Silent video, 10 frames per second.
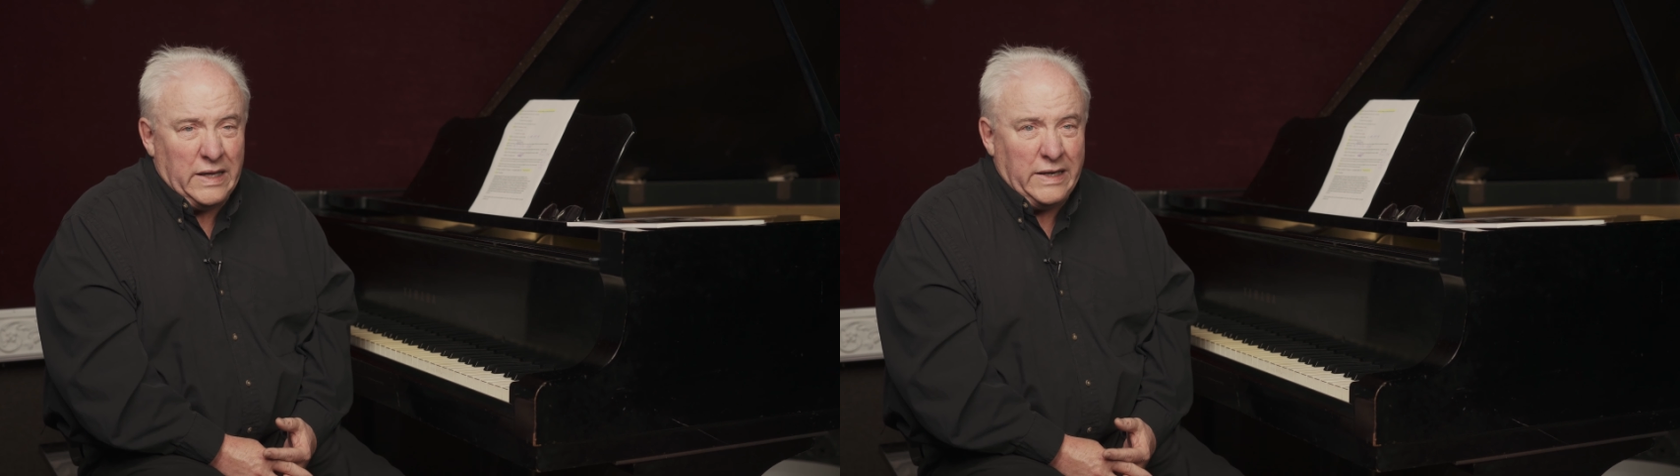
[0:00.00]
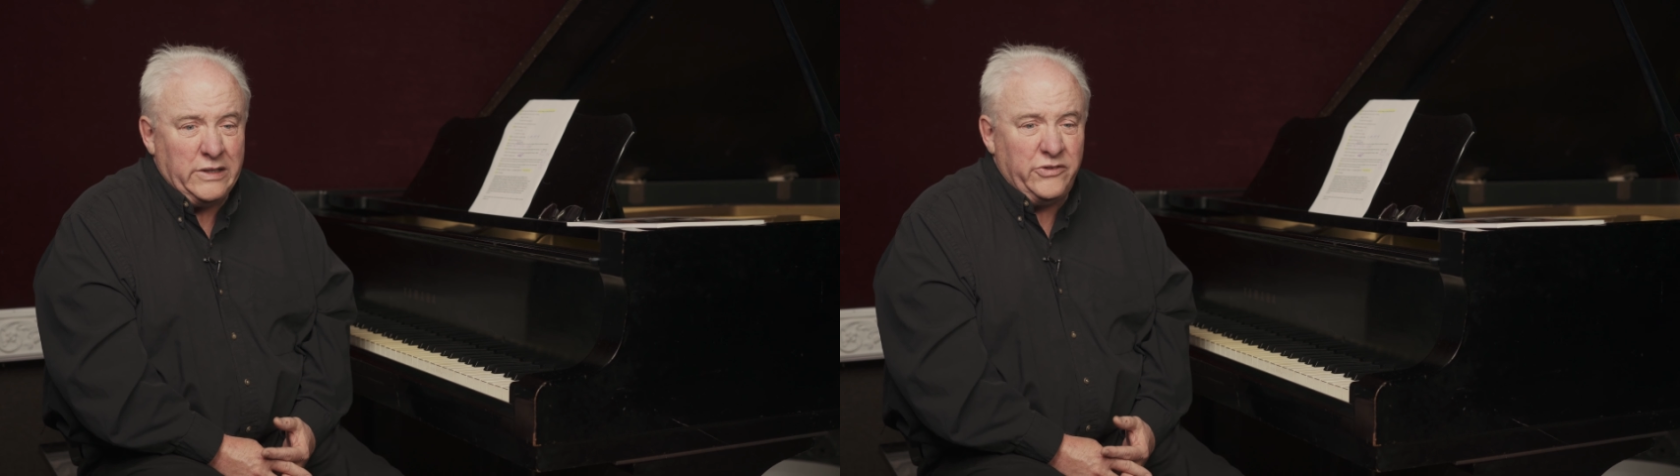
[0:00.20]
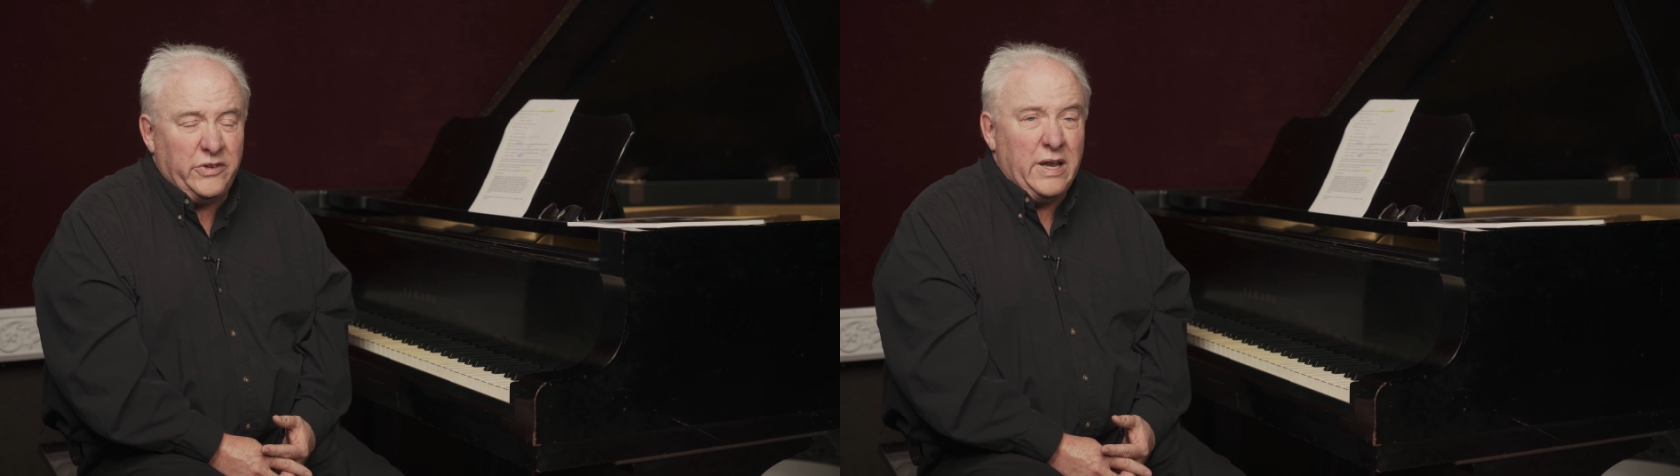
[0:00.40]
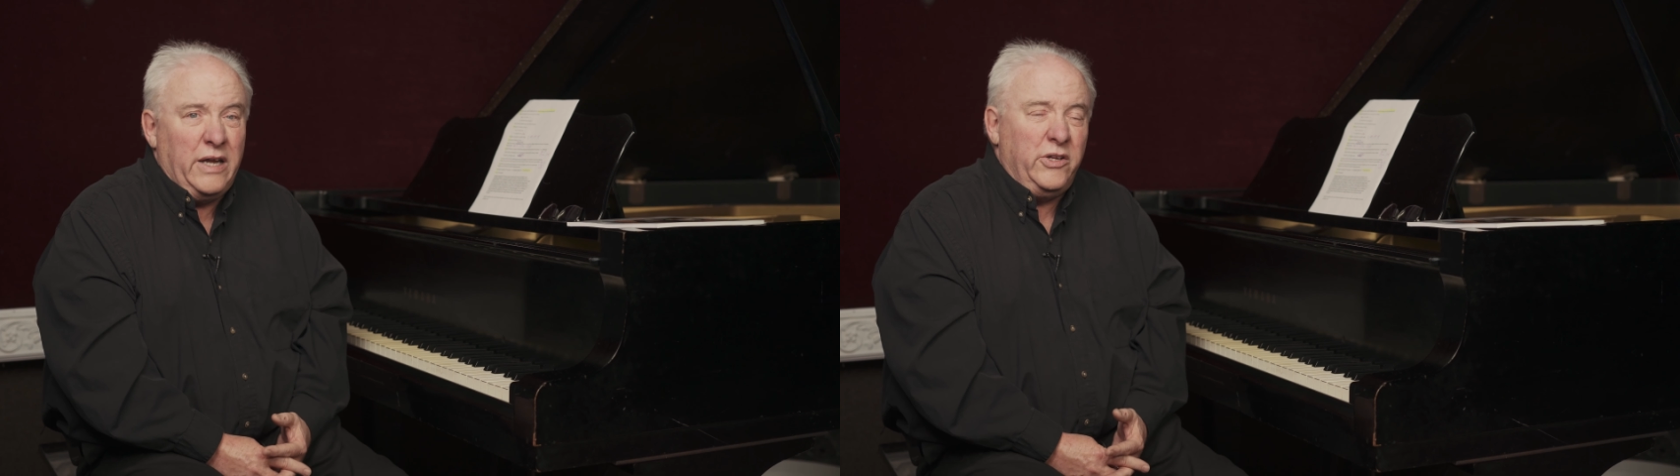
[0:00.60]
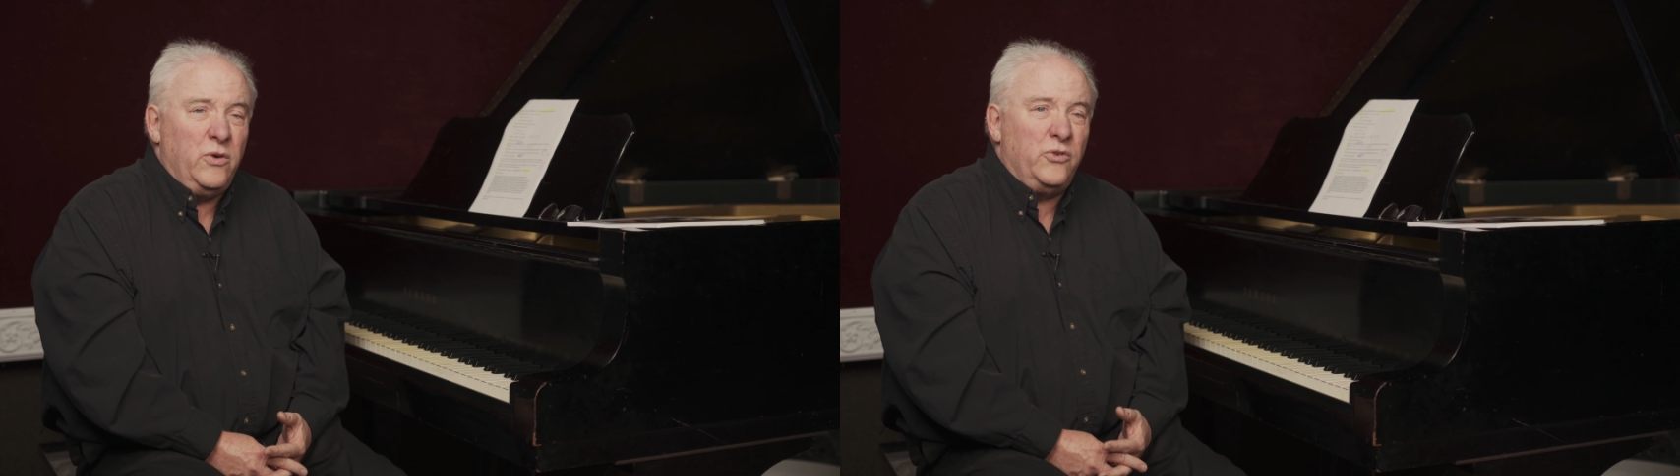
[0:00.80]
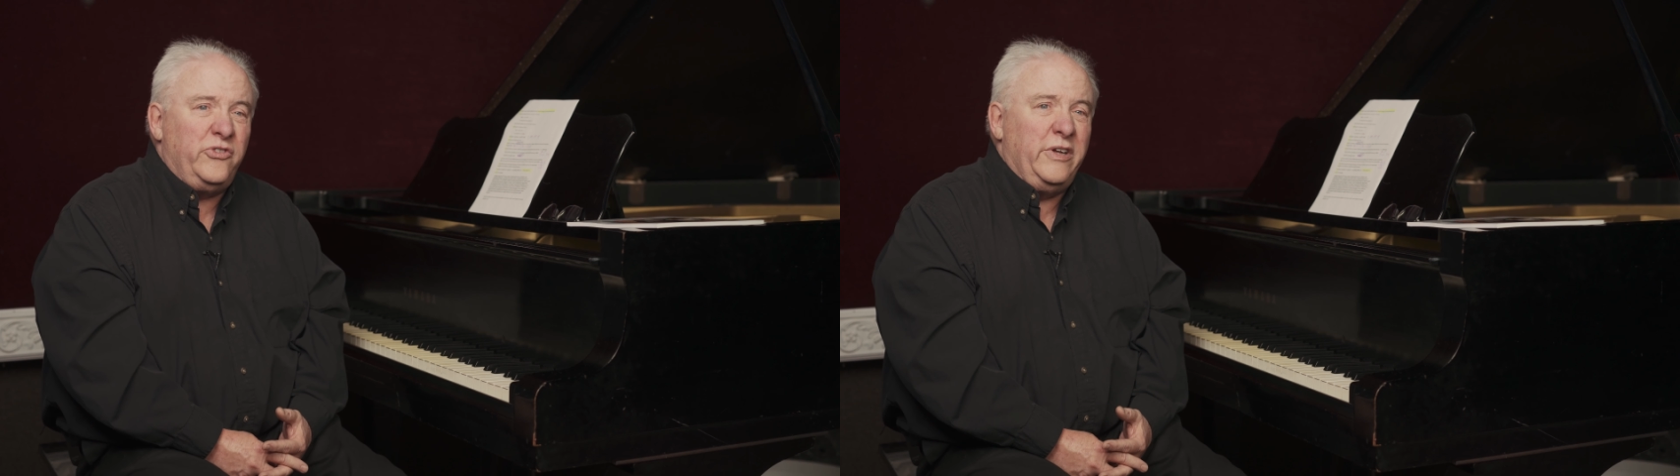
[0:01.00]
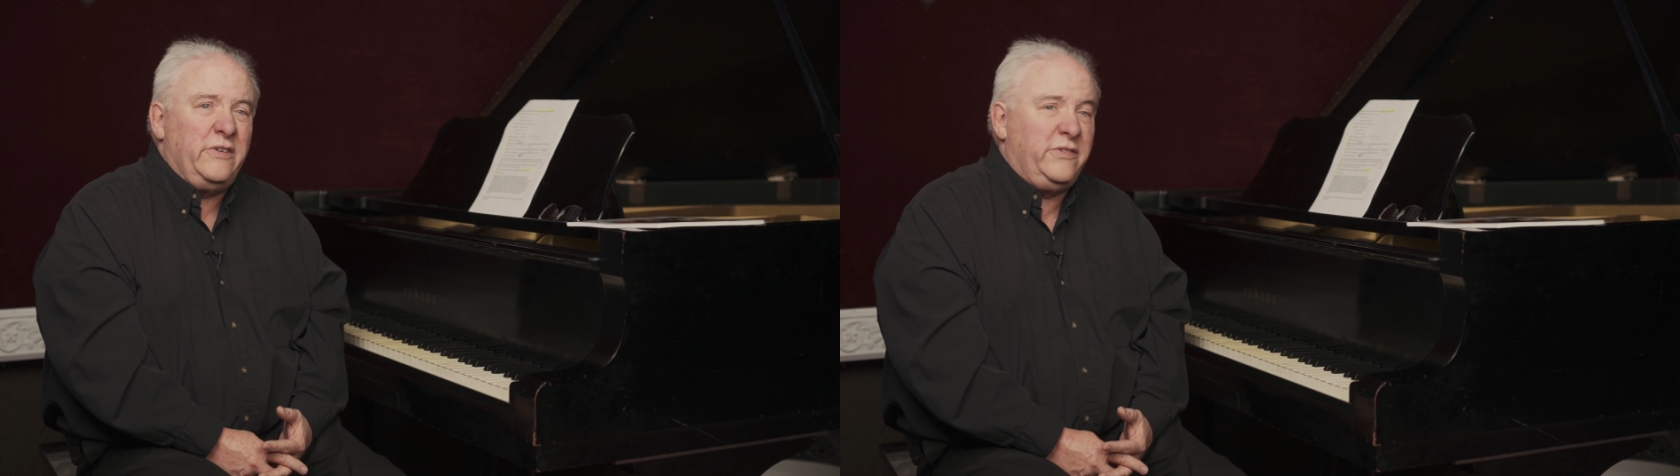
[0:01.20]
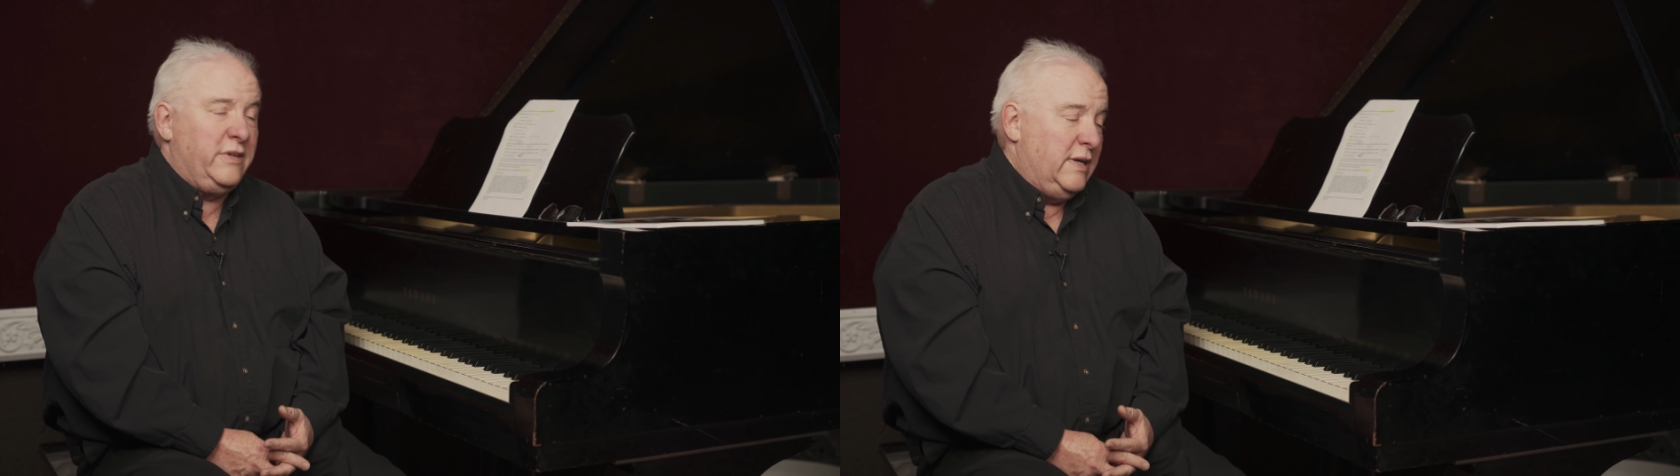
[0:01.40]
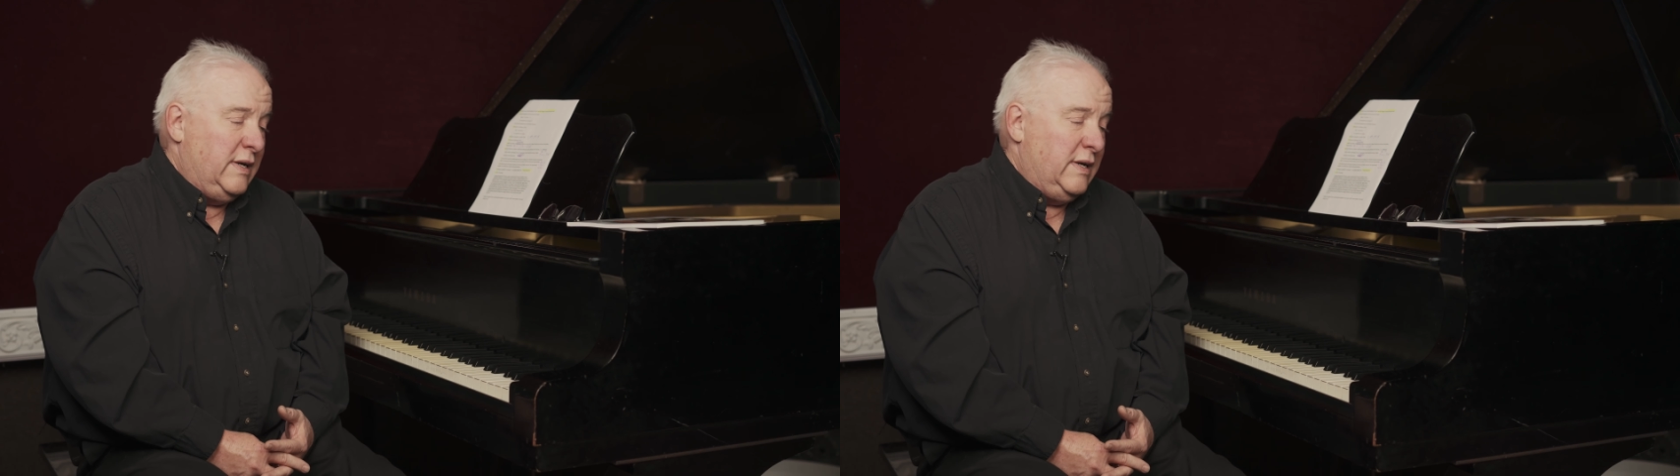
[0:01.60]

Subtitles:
like this in 1906.